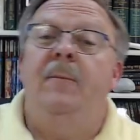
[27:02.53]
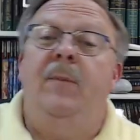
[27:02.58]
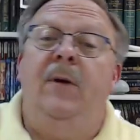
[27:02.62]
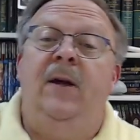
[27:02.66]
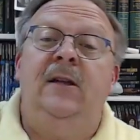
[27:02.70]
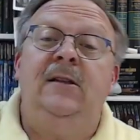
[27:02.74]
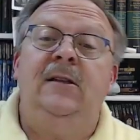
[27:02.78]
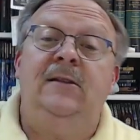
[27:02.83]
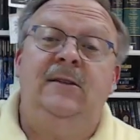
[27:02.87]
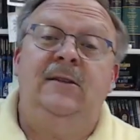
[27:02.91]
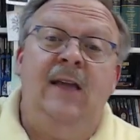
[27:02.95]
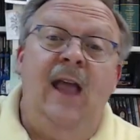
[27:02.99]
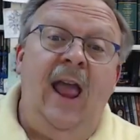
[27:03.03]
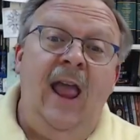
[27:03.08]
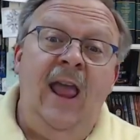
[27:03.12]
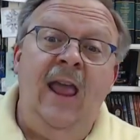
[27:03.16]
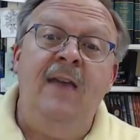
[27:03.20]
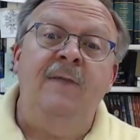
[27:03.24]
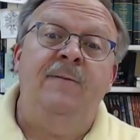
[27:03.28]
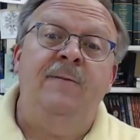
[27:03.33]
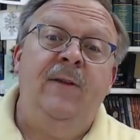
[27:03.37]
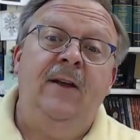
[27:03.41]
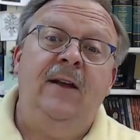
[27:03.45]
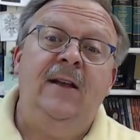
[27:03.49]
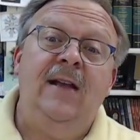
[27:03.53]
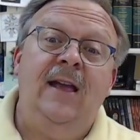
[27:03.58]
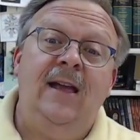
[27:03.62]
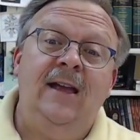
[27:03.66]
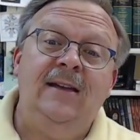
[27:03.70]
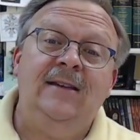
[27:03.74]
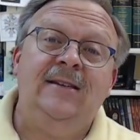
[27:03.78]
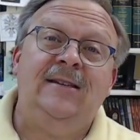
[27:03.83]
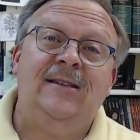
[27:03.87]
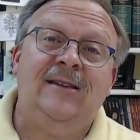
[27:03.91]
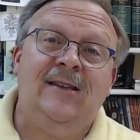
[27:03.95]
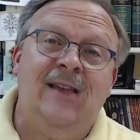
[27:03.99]
but David
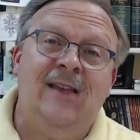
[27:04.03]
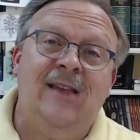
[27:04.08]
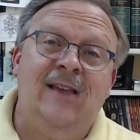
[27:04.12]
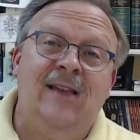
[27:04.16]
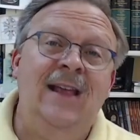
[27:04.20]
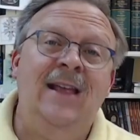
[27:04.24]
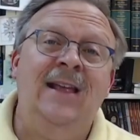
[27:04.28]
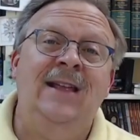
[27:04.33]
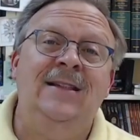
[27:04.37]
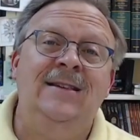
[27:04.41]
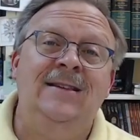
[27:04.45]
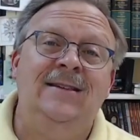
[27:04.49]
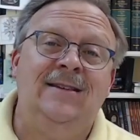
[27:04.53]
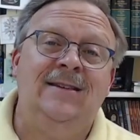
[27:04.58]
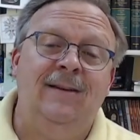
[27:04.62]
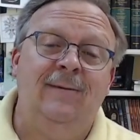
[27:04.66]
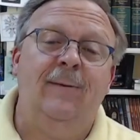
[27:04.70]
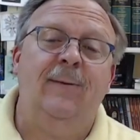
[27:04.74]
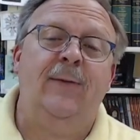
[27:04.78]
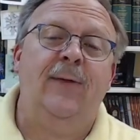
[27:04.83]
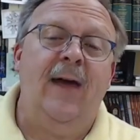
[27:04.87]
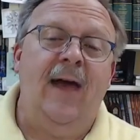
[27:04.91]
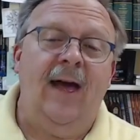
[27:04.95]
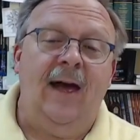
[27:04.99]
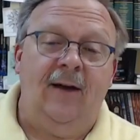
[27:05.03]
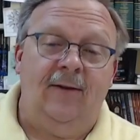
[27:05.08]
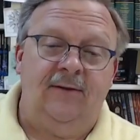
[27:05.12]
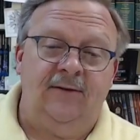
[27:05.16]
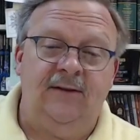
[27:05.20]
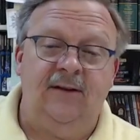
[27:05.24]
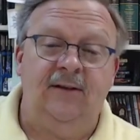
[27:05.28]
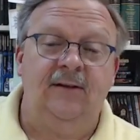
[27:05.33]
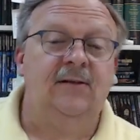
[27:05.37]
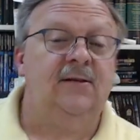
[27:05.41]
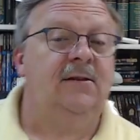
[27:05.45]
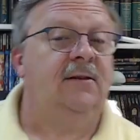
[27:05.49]
his tens of
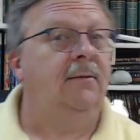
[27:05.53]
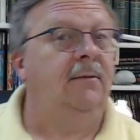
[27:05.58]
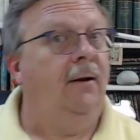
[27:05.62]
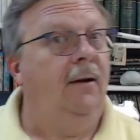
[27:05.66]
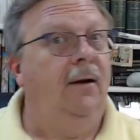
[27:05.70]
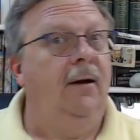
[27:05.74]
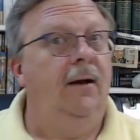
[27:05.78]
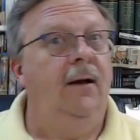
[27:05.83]
thousands."